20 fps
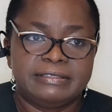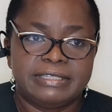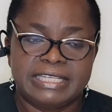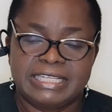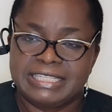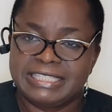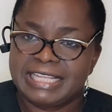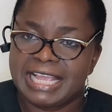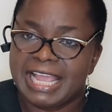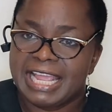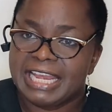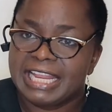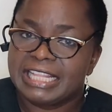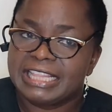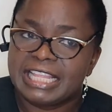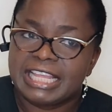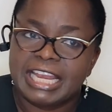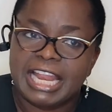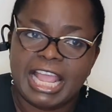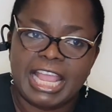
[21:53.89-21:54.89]
Is there
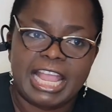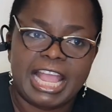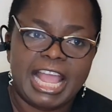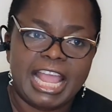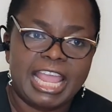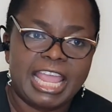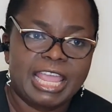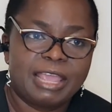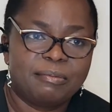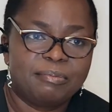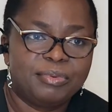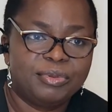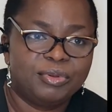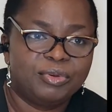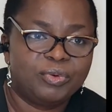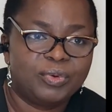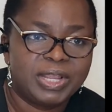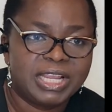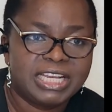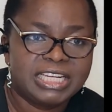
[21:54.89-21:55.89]
anything I can help you
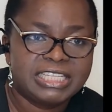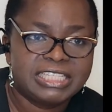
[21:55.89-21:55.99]
with?